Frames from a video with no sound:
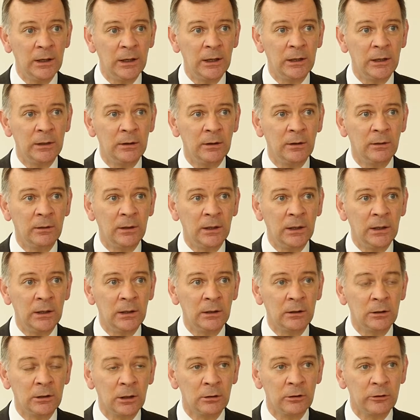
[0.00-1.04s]
in the
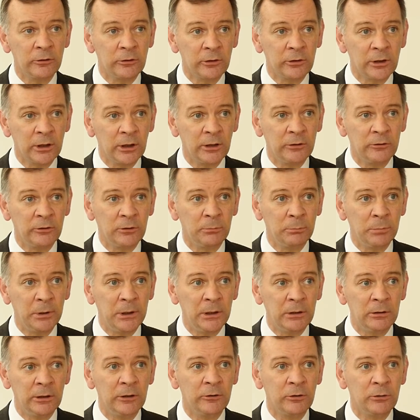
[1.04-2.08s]
current accounting
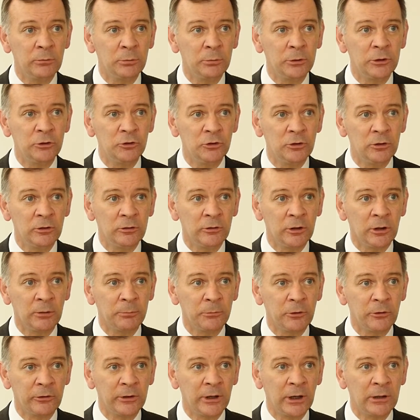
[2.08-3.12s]
period in which you adopt
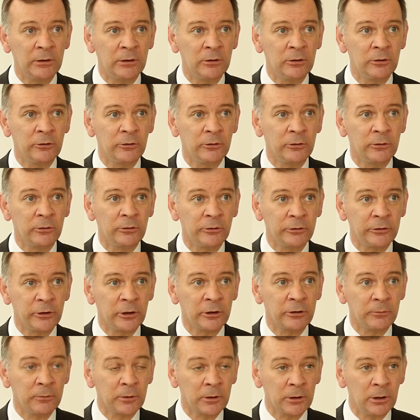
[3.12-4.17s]
the standards, so the
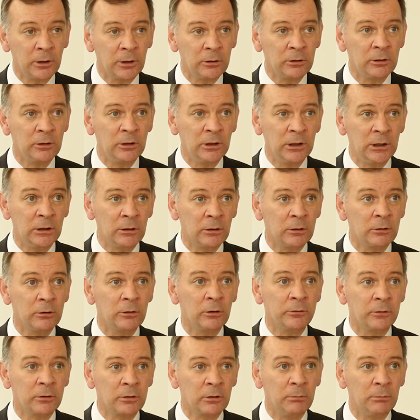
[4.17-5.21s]
start of the current year,
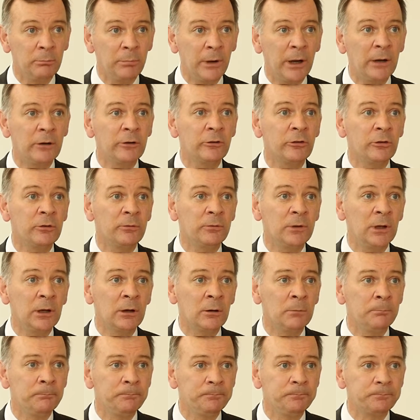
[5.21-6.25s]
not the comparative year.